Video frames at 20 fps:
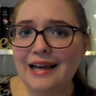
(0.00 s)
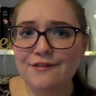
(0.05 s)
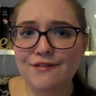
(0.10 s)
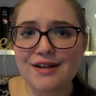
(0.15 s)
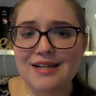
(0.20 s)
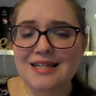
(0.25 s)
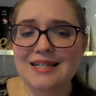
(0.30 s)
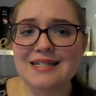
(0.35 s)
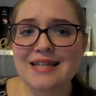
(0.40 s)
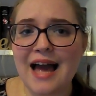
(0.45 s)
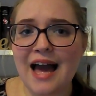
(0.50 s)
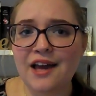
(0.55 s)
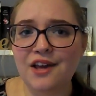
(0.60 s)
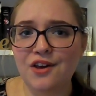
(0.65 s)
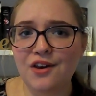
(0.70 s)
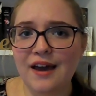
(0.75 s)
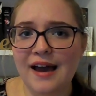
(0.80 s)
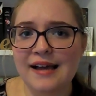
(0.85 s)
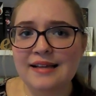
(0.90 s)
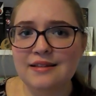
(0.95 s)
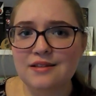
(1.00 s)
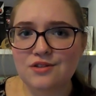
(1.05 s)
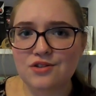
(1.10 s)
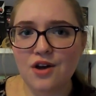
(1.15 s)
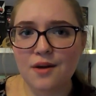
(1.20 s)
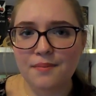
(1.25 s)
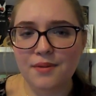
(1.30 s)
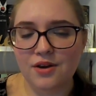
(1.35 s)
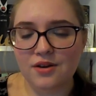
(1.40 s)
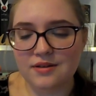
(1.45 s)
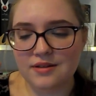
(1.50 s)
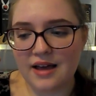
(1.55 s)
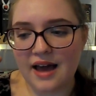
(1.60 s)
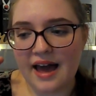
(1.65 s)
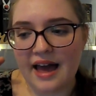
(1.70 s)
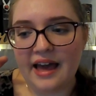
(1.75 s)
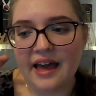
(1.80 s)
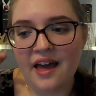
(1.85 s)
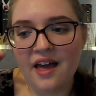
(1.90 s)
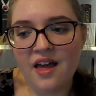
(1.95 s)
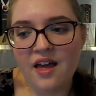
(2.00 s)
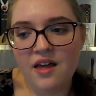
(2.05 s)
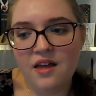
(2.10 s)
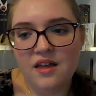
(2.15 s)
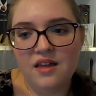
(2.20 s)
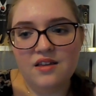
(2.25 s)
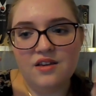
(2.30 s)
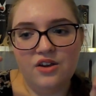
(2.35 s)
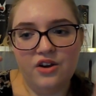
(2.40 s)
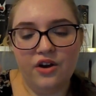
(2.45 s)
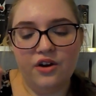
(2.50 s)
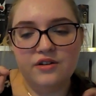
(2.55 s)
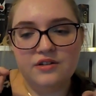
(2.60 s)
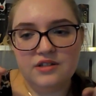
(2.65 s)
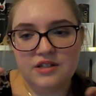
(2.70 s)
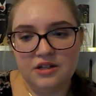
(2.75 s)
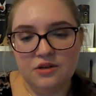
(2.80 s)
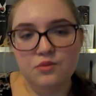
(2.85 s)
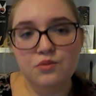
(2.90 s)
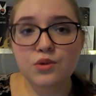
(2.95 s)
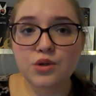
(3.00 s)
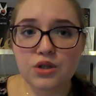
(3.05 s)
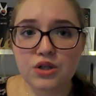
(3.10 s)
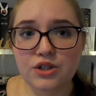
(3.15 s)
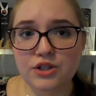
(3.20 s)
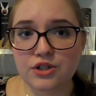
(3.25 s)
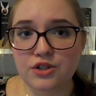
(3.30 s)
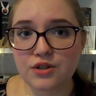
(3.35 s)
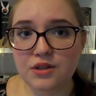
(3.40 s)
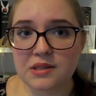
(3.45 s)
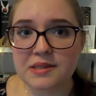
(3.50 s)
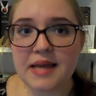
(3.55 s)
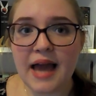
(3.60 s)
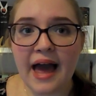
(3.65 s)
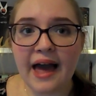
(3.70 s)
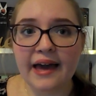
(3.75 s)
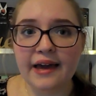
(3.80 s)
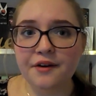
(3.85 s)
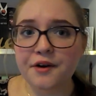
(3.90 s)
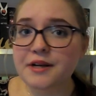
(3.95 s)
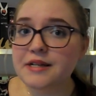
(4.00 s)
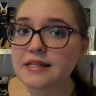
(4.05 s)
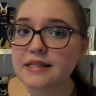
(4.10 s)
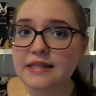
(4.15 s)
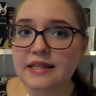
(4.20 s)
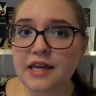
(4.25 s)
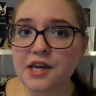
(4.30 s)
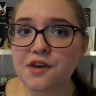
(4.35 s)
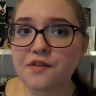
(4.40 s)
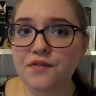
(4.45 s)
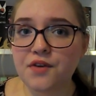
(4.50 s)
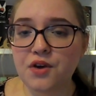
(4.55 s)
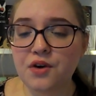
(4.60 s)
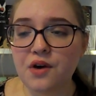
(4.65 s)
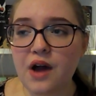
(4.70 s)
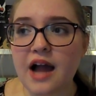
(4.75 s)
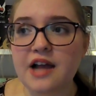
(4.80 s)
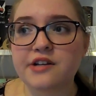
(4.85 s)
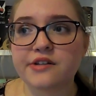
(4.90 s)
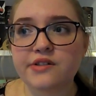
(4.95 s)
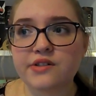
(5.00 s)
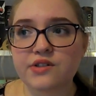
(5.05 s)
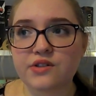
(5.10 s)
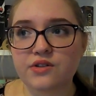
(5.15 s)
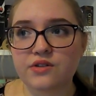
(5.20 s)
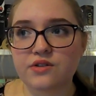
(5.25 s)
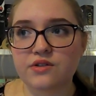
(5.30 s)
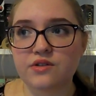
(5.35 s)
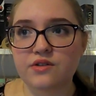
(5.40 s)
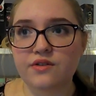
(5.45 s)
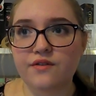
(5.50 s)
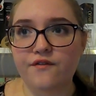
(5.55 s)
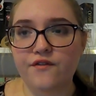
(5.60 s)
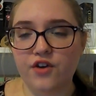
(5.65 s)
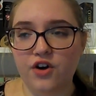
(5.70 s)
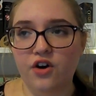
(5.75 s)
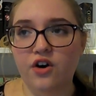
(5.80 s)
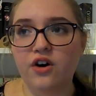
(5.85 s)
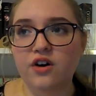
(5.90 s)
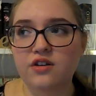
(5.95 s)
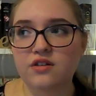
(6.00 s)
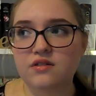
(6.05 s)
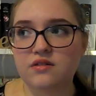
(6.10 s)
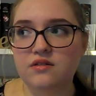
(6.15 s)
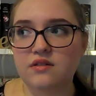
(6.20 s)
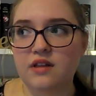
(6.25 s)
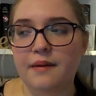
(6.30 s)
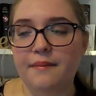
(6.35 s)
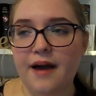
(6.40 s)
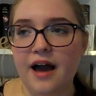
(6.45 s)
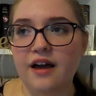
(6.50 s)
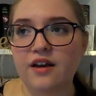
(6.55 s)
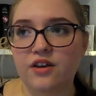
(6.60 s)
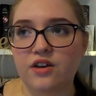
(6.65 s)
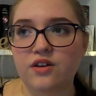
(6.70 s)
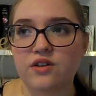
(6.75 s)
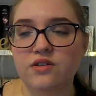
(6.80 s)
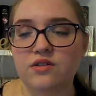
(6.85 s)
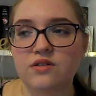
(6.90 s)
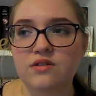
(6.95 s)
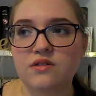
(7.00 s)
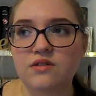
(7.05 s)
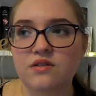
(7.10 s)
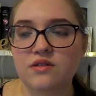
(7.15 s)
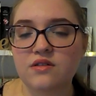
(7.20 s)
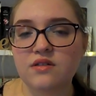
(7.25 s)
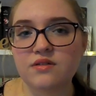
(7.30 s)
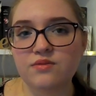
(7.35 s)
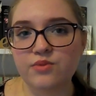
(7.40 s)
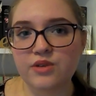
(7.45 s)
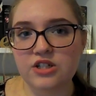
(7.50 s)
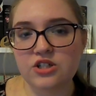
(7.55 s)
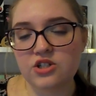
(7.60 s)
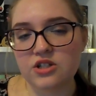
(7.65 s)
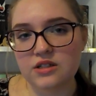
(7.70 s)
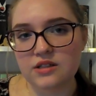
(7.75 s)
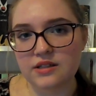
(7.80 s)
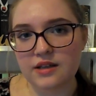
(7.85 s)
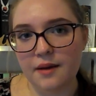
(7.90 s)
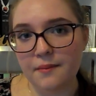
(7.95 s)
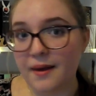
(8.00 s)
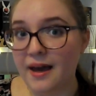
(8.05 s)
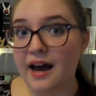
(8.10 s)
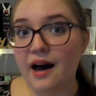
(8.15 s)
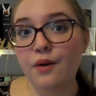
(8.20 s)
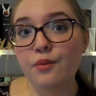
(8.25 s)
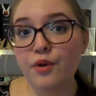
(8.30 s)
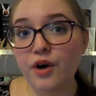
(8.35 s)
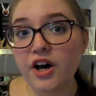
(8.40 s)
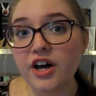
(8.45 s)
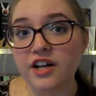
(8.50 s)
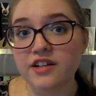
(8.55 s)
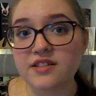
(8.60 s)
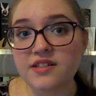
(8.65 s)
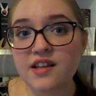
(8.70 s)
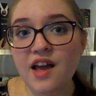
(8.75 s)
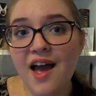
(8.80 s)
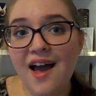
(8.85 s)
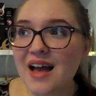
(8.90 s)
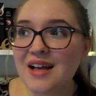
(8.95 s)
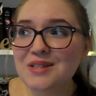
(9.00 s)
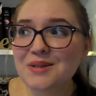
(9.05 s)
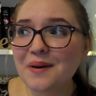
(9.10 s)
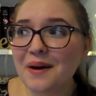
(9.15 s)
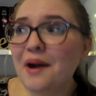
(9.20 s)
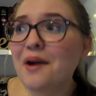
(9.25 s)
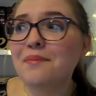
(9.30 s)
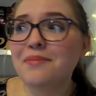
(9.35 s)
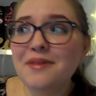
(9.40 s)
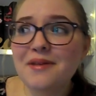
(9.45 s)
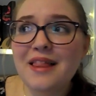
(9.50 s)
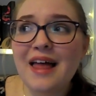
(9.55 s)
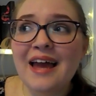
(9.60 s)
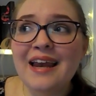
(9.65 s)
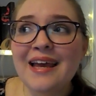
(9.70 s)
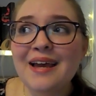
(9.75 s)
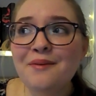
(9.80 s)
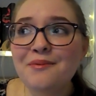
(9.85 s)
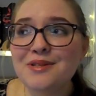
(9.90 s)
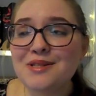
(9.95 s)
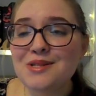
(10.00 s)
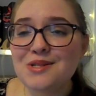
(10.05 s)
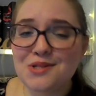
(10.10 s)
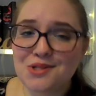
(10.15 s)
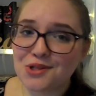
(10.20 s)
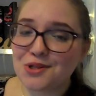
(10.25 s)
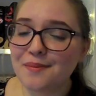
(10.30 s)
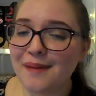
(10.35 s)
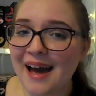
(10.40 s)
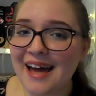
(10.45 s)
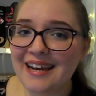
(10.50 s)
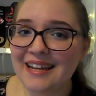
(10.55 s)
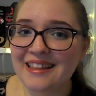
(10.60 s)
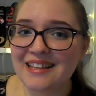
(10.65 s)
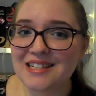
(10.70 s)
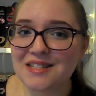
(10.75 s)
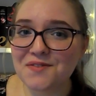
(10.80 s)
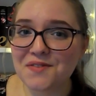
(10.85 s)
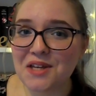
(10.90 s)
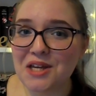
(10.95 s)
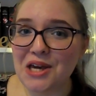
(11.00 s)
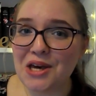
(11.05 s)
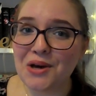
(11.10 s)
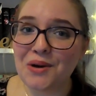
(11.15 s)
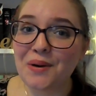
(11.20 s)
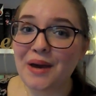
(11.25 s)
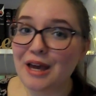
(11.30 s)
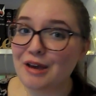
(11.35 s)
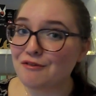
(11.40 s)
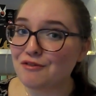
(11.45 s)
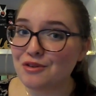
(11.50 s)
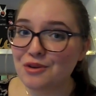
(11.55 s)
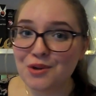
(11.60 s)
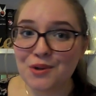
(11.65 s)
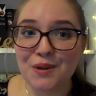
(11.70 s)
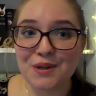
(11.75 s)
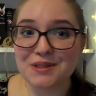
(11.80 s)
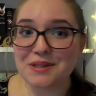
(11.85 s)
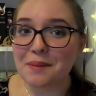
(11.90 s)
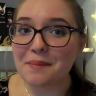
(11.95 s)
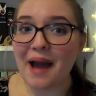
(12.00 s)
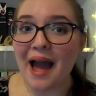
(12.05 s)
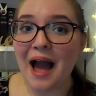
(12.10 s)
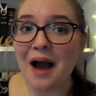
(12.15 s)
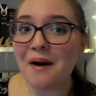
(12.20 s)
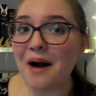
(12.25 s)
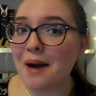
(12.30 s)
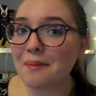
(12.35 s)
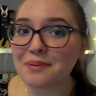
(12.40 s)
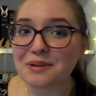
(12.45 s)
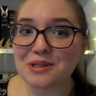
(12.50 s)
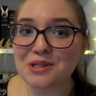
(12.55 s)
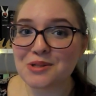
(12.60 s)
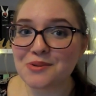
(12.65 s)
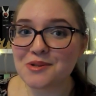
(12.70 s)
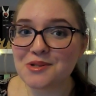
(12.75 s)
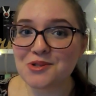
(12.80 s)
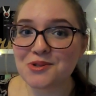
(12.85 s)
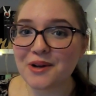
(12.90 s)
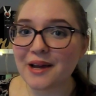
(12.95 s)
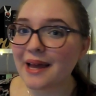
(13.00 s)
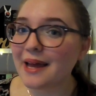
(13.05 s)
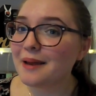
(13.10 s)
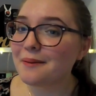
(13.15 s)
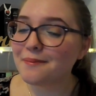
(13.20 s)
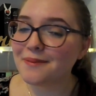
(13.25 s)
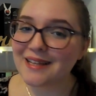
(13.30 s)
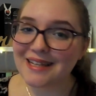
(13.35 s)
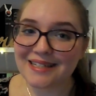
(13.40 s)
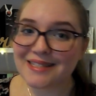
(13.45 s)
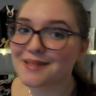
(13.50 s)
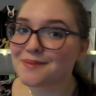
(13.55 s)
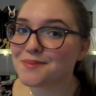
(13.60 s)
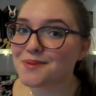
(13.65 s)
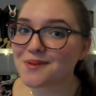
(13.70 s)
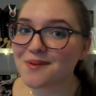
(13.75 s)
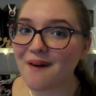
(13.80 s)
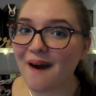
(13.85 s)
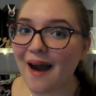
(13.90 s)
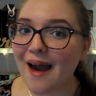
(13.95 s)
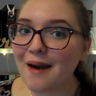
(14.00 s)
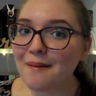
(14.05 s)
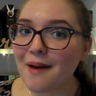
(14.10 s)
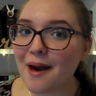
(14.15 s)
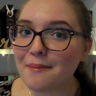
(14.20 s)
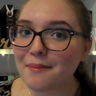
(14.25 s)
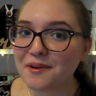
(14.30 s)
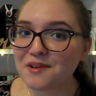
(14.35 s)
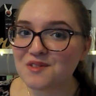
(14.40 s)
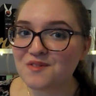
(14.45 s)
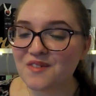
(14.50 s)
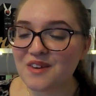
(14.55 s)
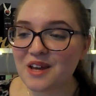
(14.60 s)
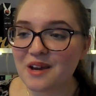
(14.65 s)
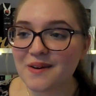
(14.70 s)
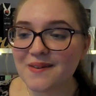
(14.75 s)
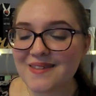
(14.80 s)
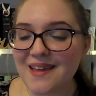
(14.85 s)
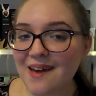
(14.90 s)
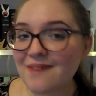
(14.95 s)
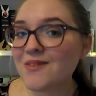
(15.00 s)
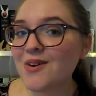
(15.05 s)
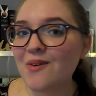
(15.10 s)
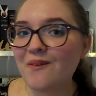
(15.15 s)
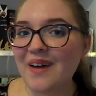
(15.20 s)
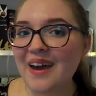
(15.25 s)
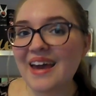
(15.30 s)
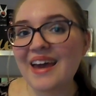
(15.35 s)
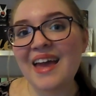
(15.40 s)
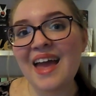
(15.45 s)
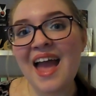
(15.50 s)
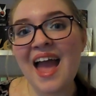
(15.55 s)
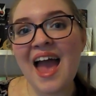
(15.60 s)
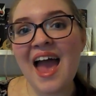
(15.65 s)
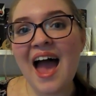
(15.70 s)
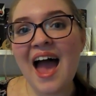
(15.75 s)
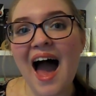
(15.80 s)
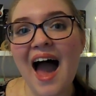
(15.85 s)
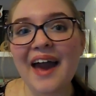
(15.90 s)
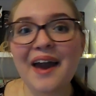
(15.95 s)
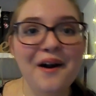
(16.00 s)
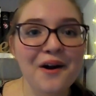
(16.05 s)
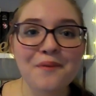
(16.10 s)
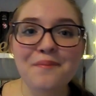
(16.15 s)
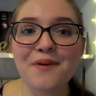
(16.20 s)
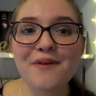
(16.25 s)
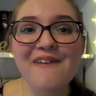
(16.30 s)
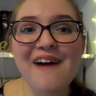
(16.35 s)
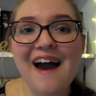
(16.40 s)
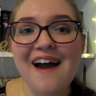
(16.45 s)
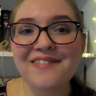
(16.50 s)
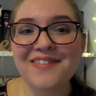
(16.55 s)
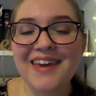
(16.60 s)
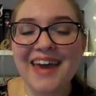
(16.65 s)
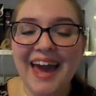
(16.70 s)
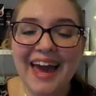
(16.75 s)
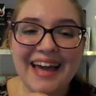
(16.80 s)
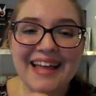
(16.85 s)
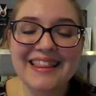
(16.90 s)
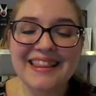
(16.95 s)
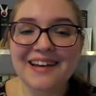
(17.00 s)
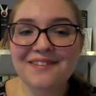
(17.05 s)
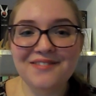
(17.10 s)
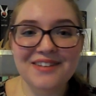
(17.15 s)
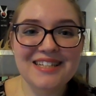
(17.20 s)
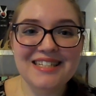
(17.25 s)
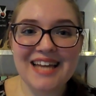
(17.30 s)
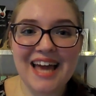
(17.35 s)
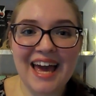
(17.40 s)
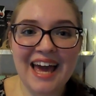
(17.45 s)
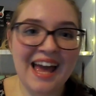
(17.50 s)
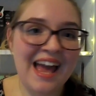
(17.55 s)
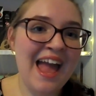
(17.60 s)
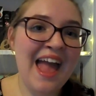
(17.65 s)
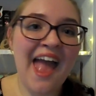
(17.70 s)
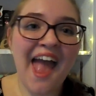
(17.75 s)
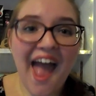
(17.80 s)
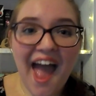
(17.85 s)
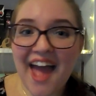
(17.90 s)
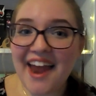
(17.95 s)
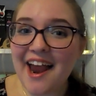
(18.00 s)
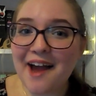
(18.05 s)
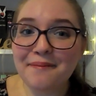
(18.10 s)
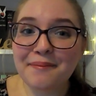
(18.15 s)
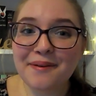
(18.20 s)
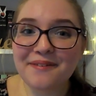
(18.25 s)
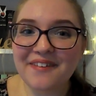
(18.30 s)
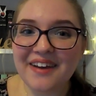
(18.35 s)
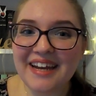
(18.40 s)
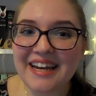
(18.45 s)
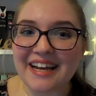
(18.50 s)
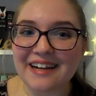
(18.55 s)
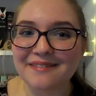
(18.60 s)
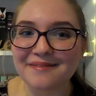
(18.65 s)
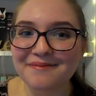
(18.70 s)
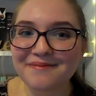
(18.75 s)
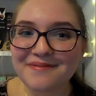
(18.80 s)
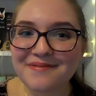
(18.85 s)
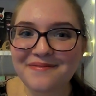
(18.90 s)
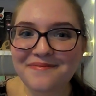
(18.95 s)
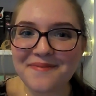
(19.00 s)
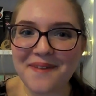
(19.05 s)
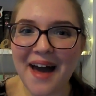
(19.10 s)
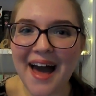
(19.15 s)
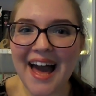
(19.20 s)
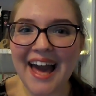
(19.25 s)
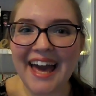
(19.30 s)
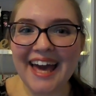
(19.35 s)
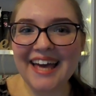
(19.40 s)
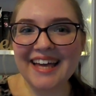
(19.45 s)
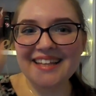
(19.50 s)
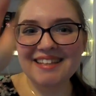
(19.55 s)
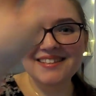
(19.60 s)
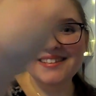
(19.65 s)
If I didn't tag you guys, it's not because I, didn't want you to do this tag or I didn't think of you, I just forgot about you, which is somehow worse. So I hope the lighting wasn't too bad in this video. If you somehow happen to enjoy it, please subscribe. I post videos every week. I hope you are having a lovely day and happy reading. Bye!